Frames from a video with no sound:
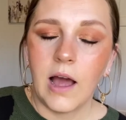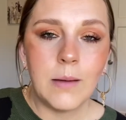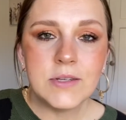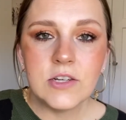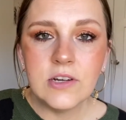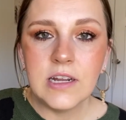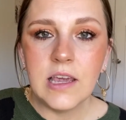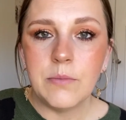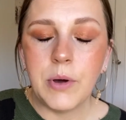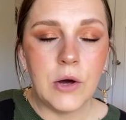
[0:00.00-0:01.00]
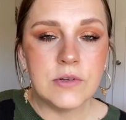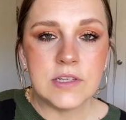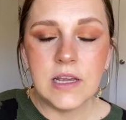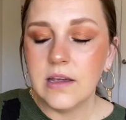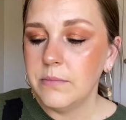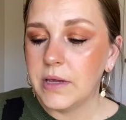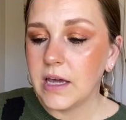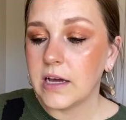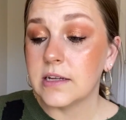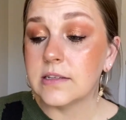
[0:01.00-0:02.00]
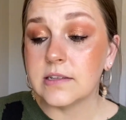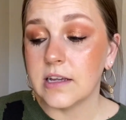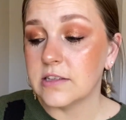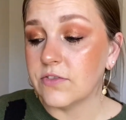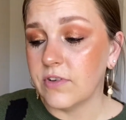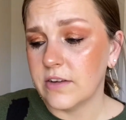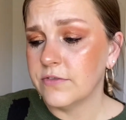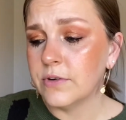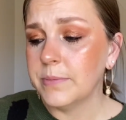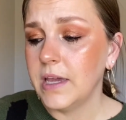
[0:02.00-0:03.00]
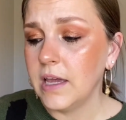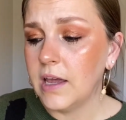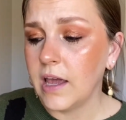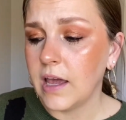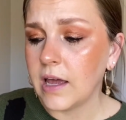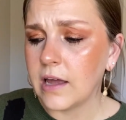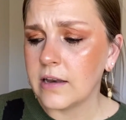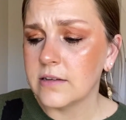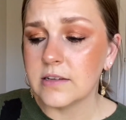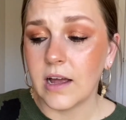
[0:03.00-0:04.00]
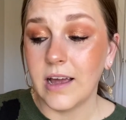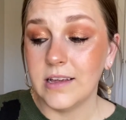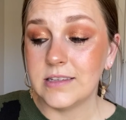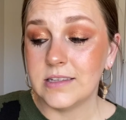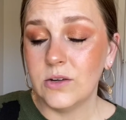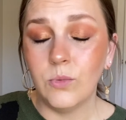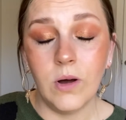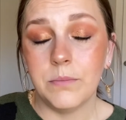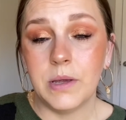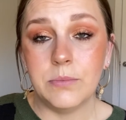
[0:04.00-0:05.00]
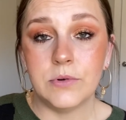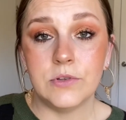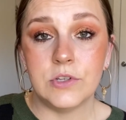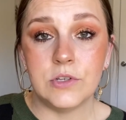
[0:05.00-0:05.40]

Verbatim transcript: I'm still going to keep posting because it's fun for me and I still want people